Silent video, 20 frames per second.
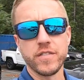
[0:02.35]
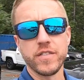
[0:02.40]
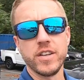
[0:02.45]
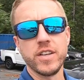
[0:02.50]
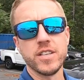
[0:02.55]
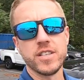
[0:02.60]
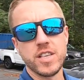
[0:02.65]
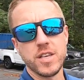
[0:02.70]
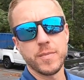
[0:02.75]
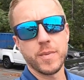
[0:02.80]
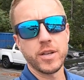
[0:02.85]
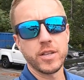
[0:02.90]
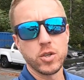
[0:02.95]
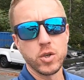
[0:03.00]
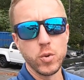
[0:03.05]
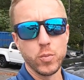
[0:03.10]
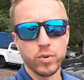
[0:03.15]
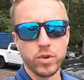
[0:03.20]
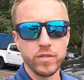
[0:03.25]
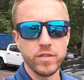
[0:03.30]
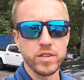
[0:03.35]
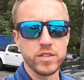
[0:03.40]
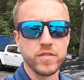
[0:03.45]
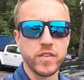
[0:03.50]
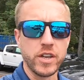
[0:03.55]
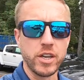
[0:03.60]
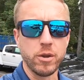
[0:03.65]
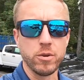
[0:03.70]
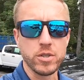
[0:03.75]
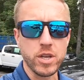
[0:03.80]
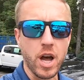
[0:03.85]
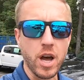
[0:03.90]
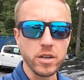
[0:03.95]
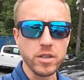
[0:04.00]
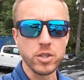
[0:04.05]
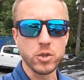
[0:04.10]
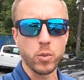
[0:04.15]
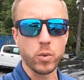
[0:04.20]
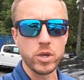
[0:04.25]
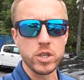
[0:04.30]
If you didn't see my two previous videos
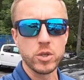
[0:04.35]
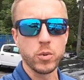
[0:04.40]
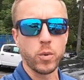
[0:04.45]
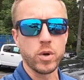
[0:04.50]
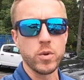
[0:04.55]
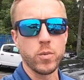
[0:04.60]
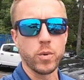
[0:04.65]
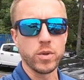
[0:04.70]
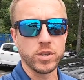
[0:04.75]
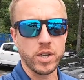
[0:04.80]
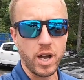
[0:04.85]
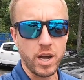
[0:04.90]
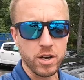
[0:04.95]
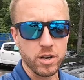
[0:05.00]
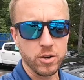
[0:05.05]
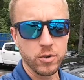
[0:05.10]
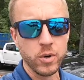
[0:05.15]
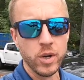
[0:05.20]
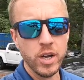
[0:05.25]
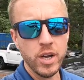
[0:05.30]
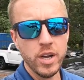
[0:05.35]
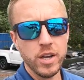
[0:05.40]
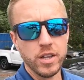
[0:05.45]
on the 2021 Tahoe,